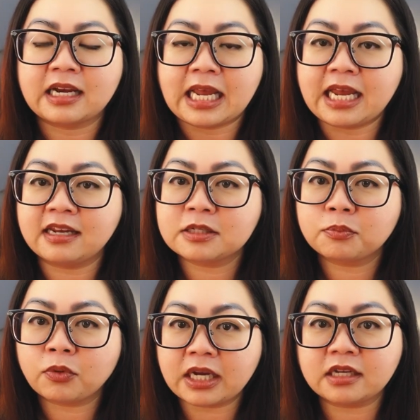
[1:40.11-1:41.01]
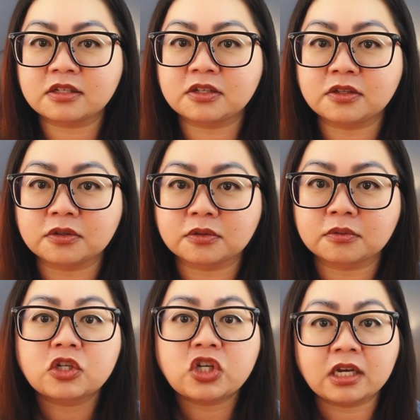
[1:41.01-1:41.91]
And I hate to break it to
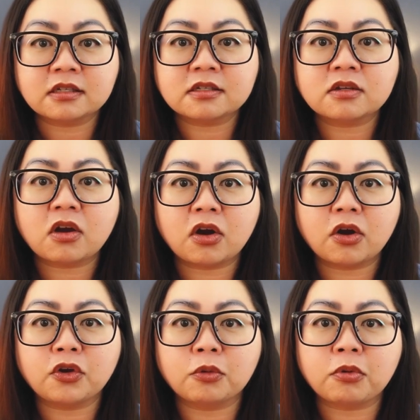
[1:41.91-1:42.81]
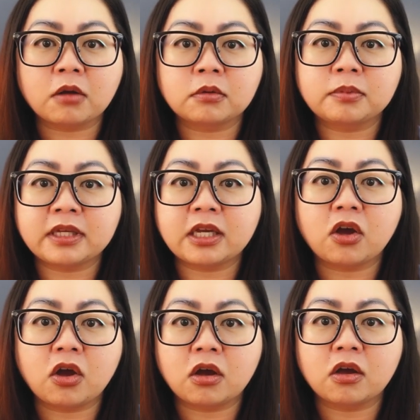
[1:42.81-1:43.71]
you, chances are you're probably
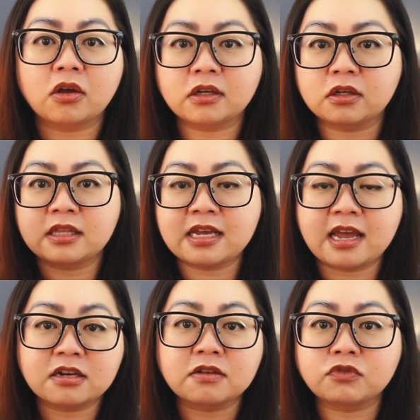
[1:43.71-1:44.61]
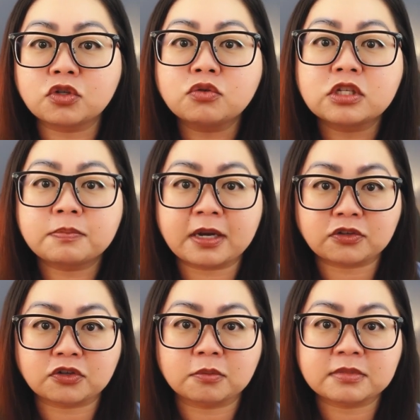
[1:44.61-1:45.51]
on the end of two
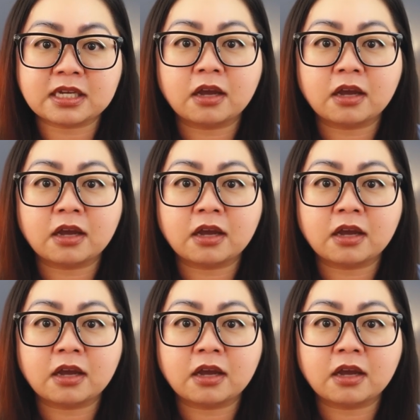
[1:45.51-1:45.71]
spectrums.